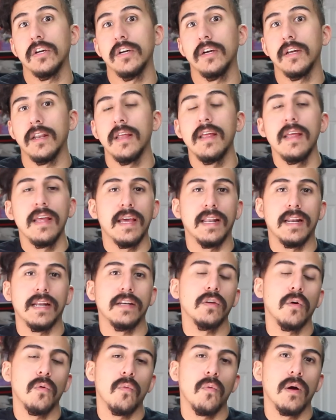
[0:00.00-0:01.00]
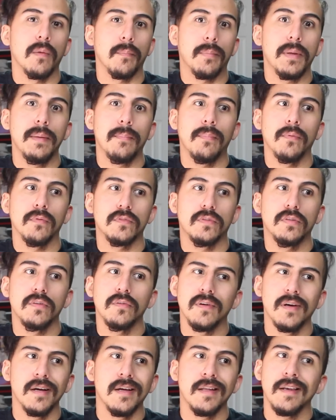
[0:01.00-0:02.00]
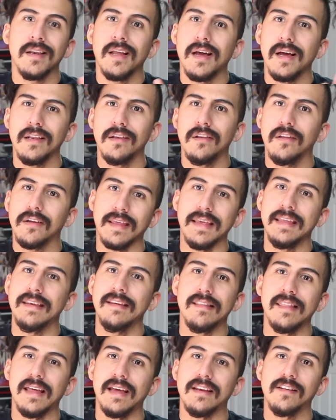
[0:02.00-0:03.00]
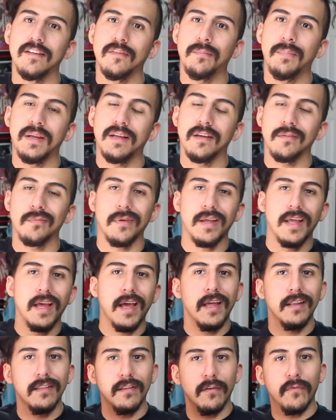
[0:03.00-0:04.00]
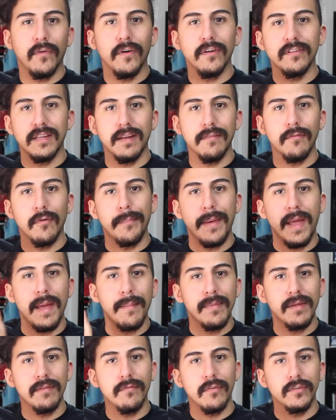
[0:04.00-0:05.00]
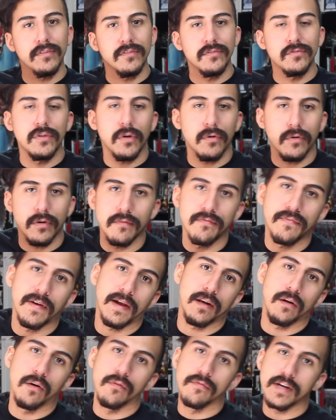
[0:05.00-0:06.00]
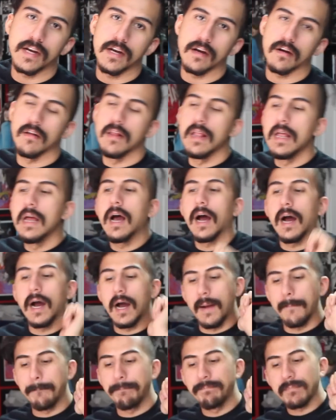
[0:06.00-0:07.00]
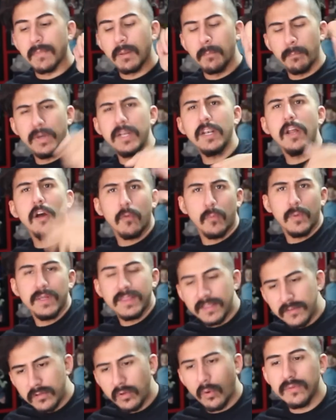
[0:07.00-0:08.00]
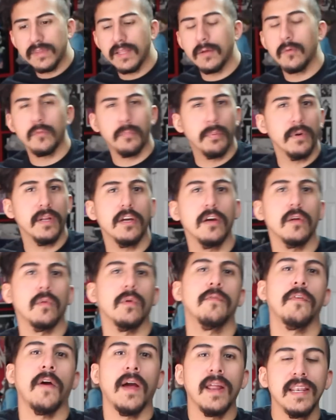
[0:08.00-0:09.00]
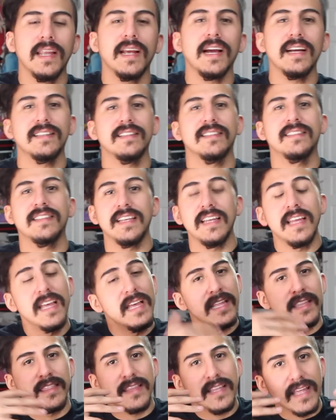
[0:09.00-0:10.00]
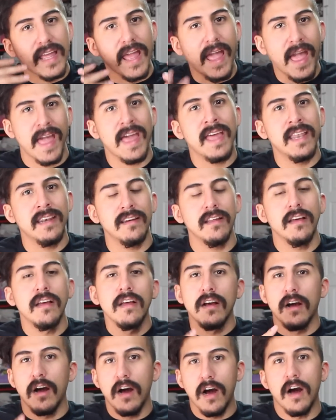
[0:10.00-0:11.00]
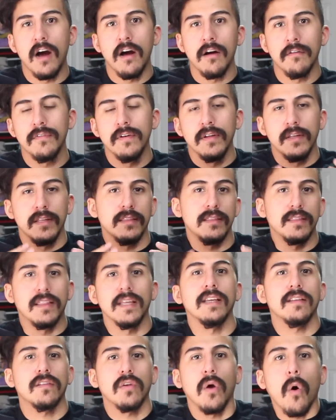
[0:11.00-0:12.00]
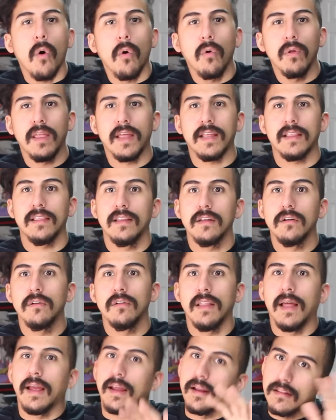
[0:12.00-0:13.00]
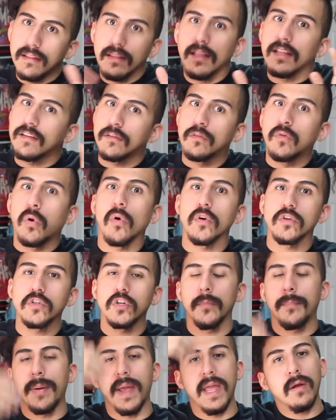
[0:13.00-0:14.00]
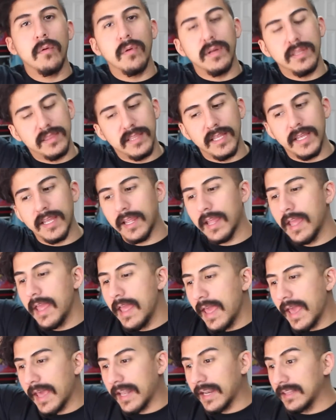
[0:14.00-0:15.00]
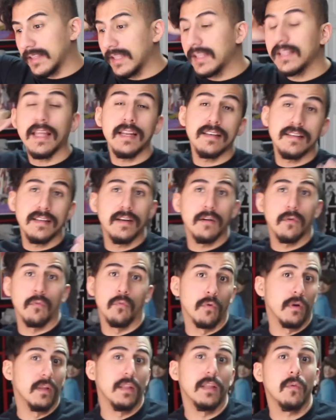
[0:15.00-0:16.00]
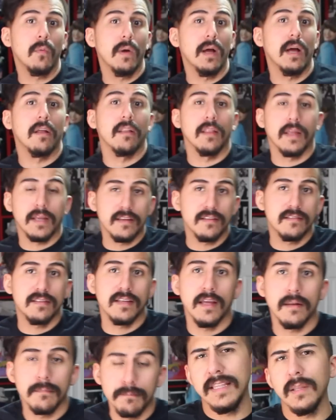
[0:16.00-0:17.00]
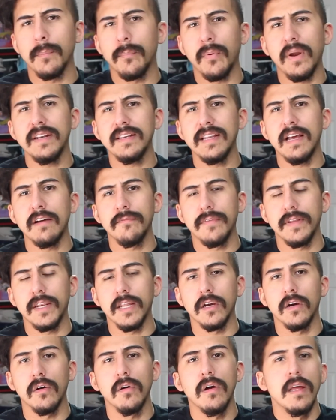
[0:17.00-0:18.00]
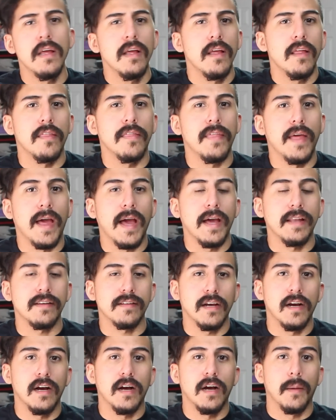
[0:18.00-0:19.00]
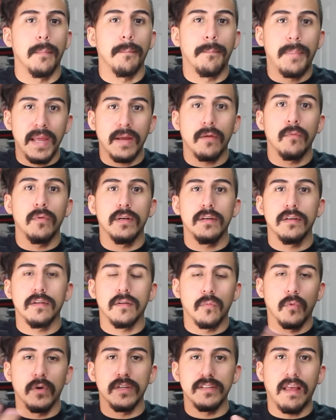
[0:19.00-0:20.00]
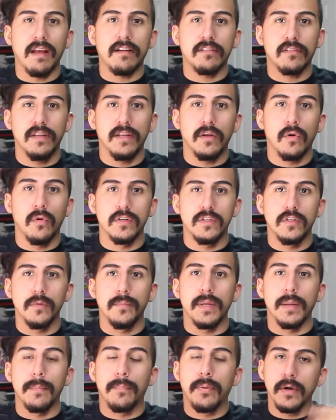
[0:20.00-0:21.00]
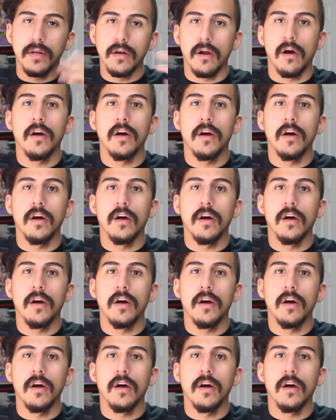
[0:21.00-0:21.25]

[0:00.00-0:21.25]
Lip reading: good, and I don't want people to not look into that just because we had the first ever Batman versus Joker fight over here. But no, with this whole thing was pretty good. We finally got to see the end of this whole, like, little, like, let's torture Penguin thing, and I think they did it really well. Like I said in the breakdown video, that Penguin was actually going to be put